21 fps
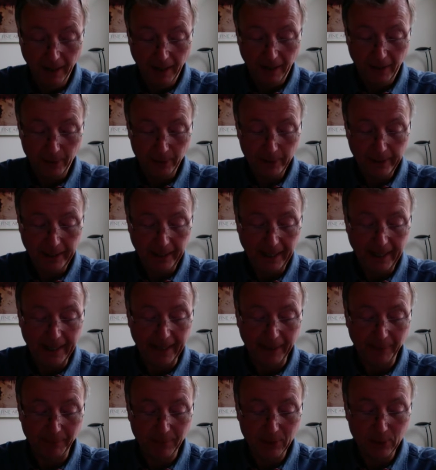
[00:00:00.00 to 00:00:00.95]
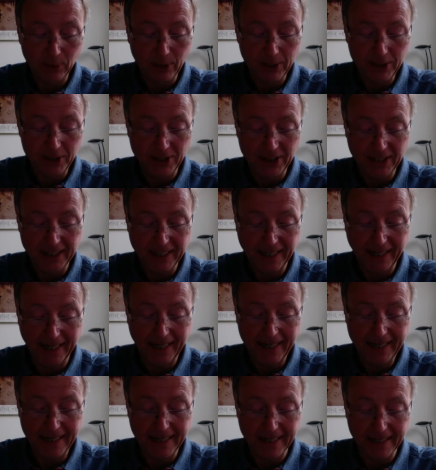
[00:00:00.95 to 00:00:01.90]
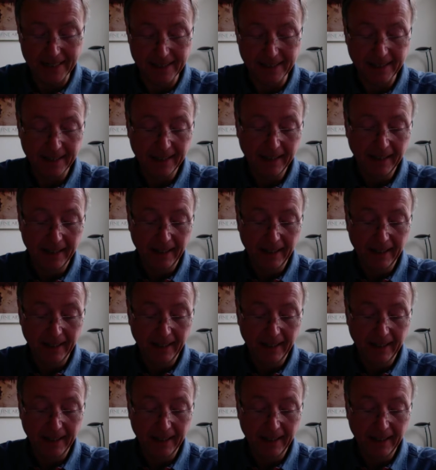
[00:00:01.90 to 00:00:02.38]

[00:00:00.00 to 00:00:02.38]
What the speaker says: Okay, question 8.